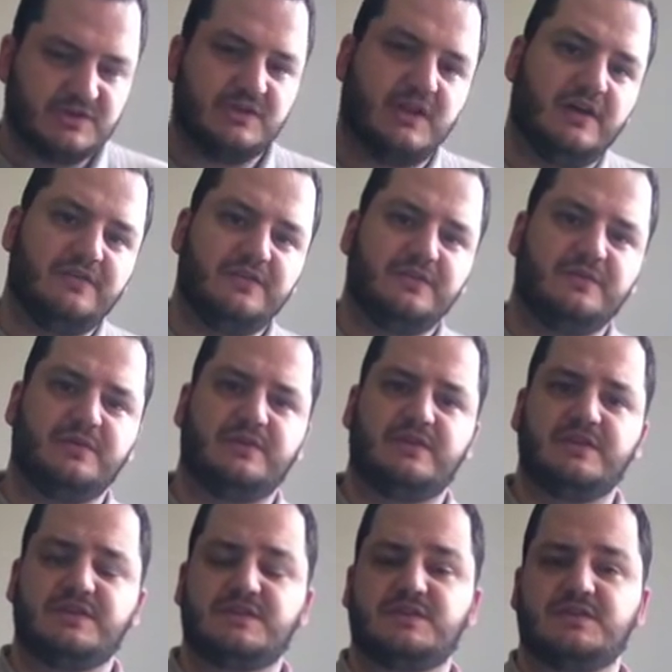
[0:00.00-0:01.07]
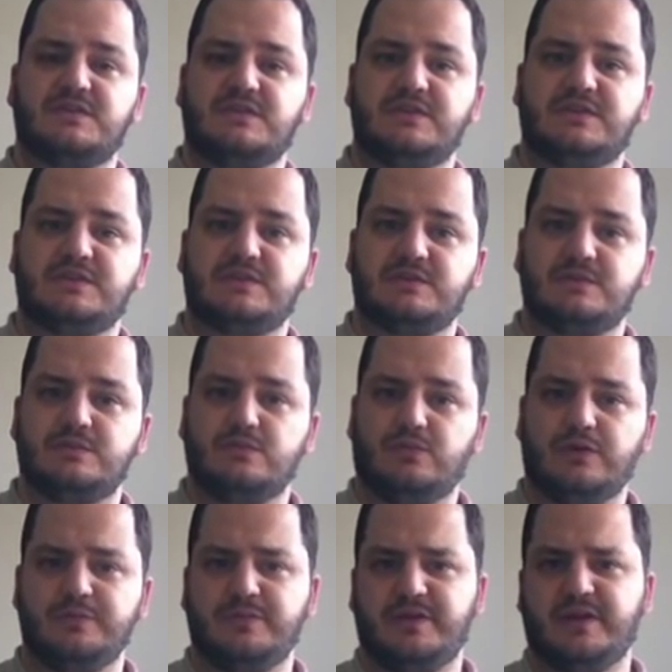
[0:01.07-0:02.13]
in love with this
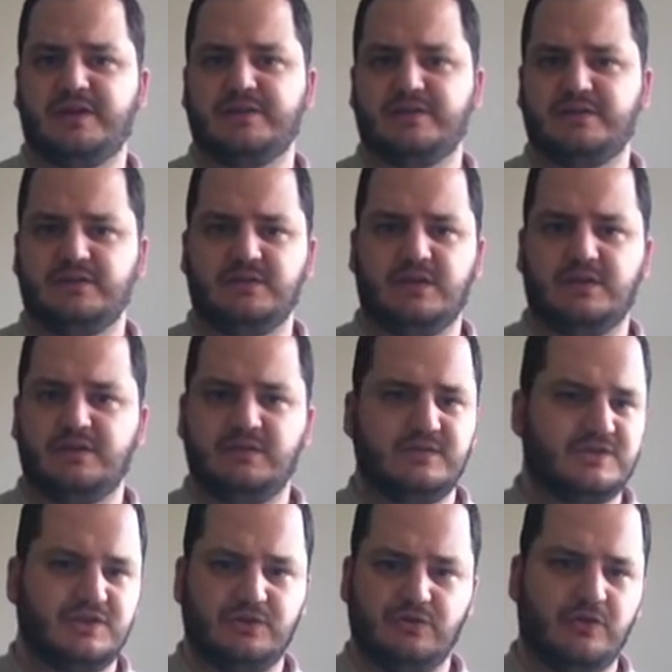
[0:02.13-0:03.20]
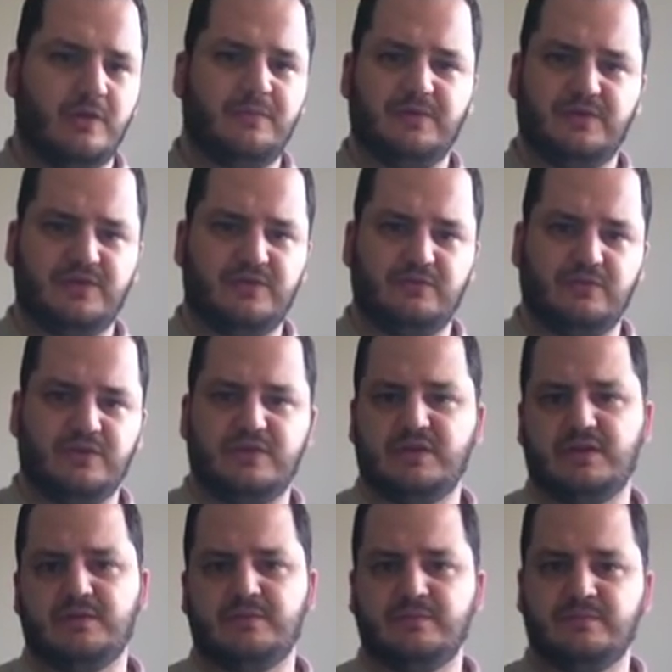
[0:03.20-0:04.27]
one man. I think she grew up with
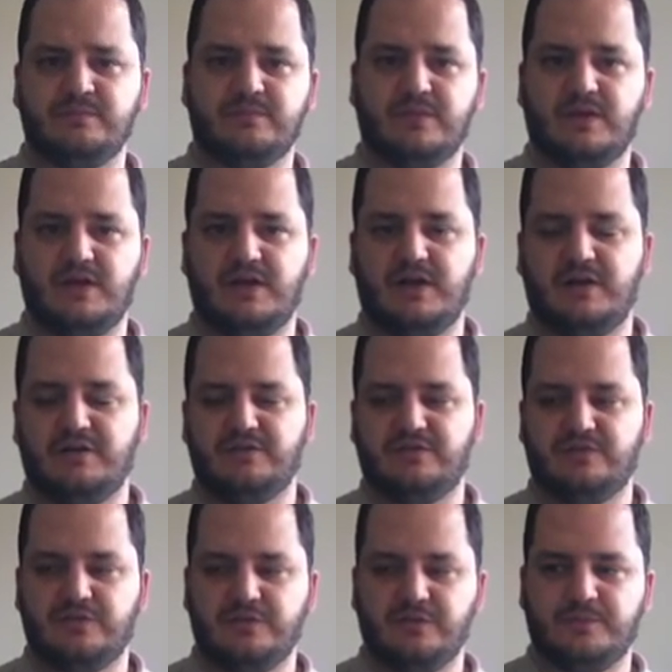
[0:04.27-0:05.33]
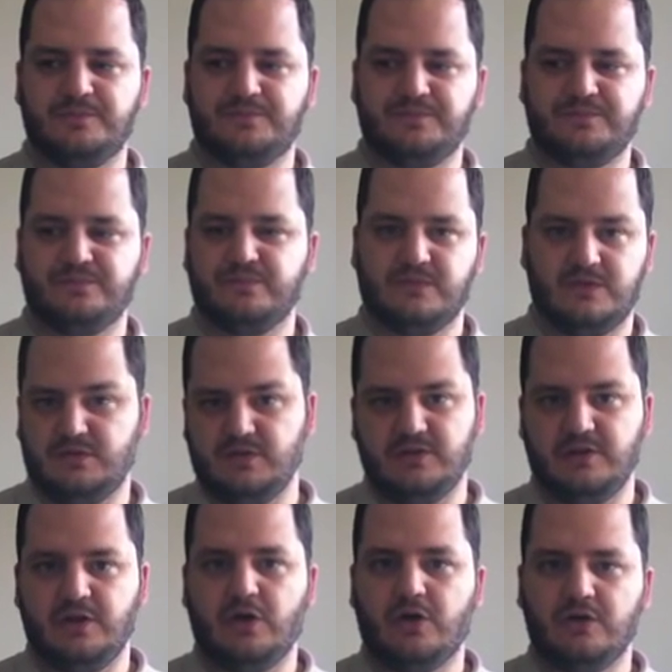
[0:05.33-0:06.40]
him for
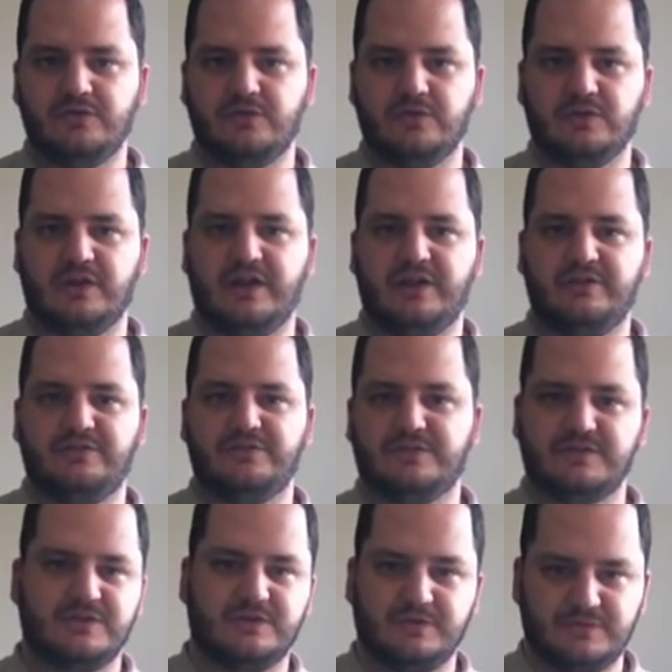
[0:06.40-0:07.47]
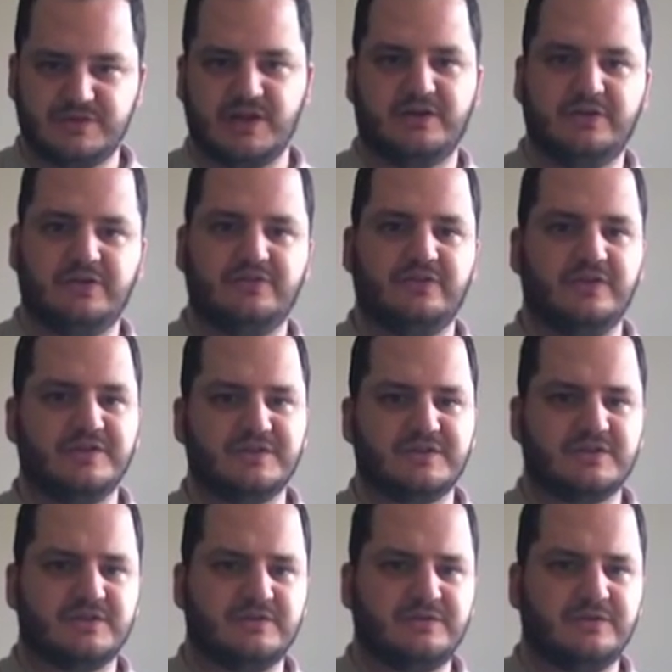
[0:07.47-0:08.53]
nearly all of her life, and so childhood friends
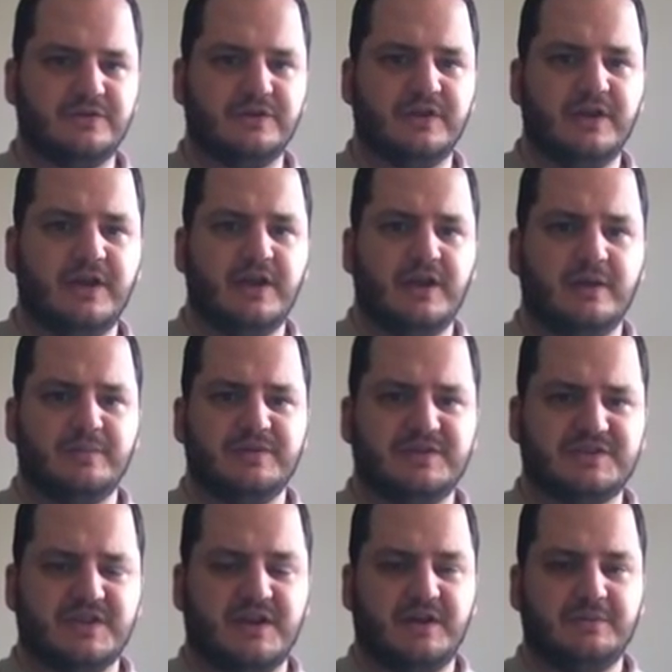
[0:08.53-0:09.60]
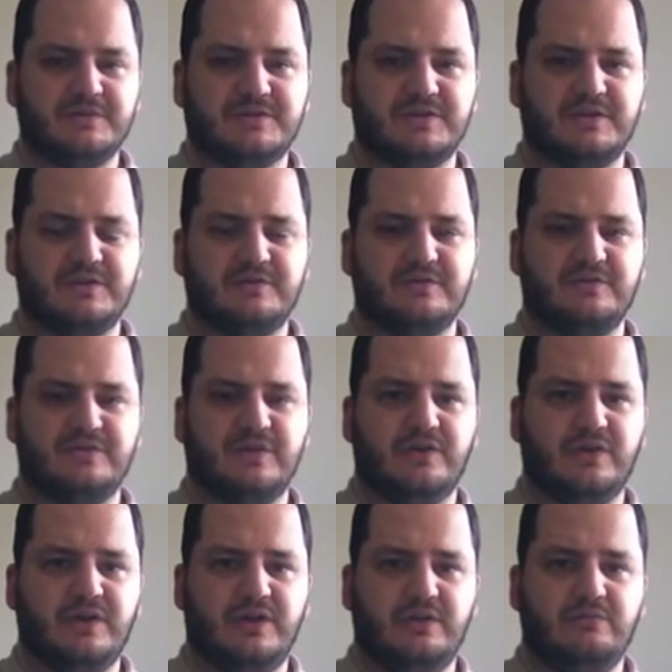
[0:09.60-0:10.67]
and so forth. But this guy was a
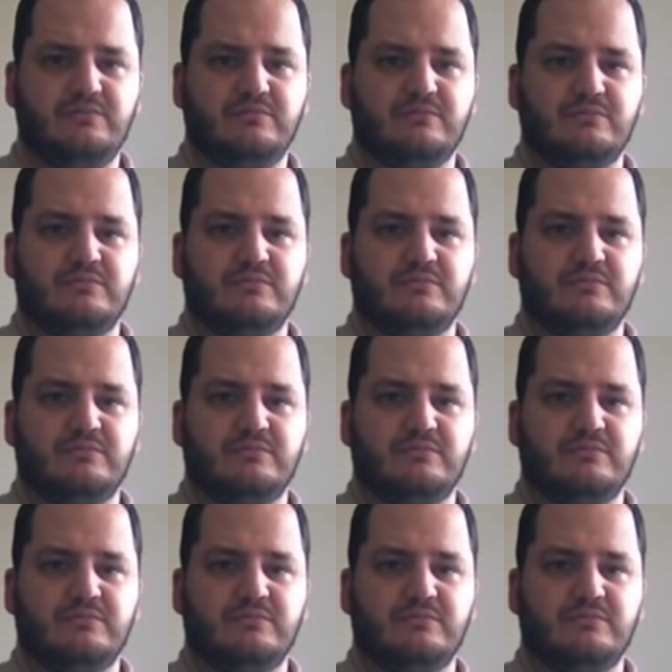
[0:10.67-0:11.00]
very